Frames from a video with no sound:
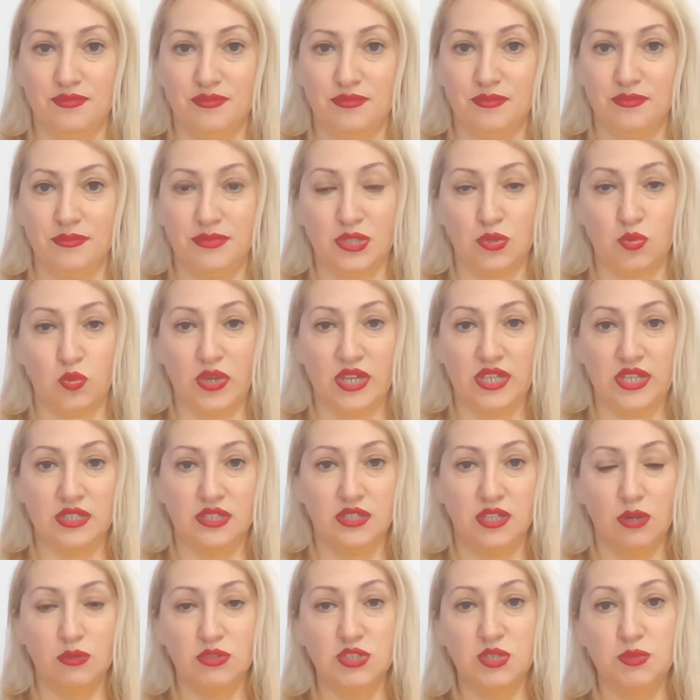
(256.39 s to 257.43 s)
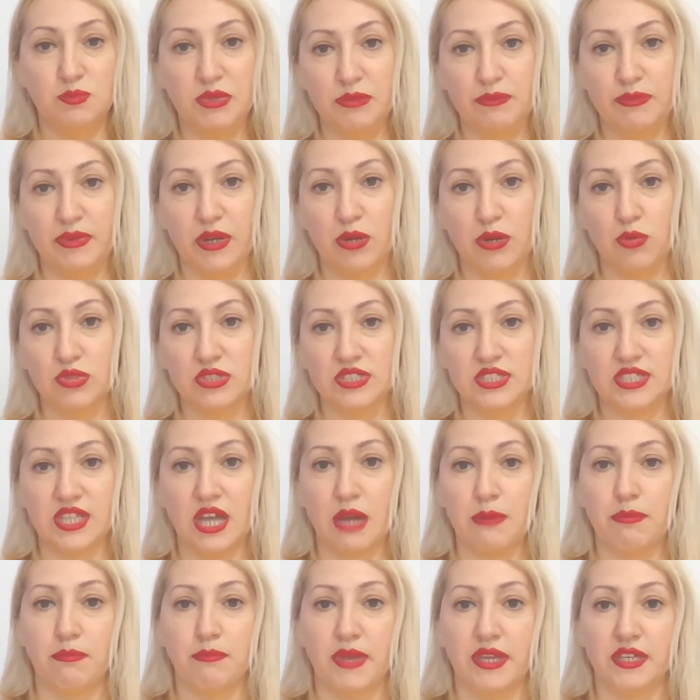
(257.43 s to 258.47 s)
But when those people will
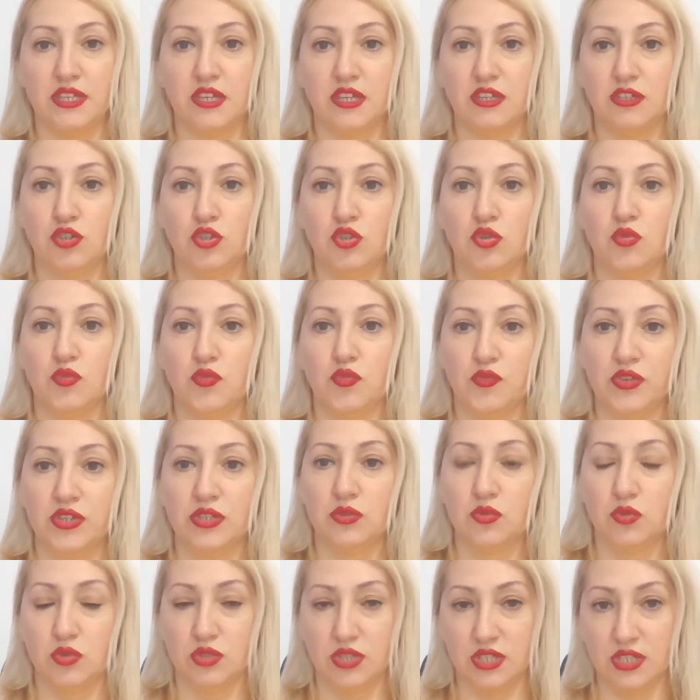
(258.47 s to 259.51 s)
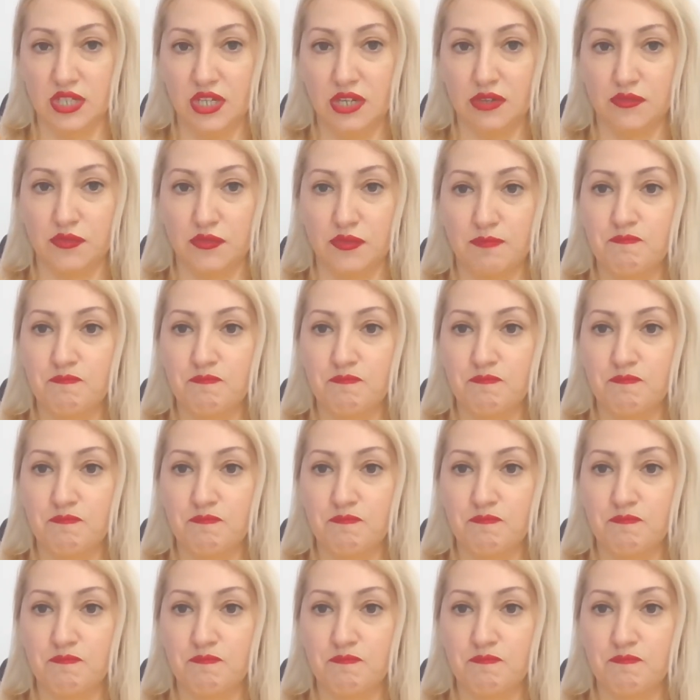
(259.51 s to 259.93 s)
stop making you feel good enough,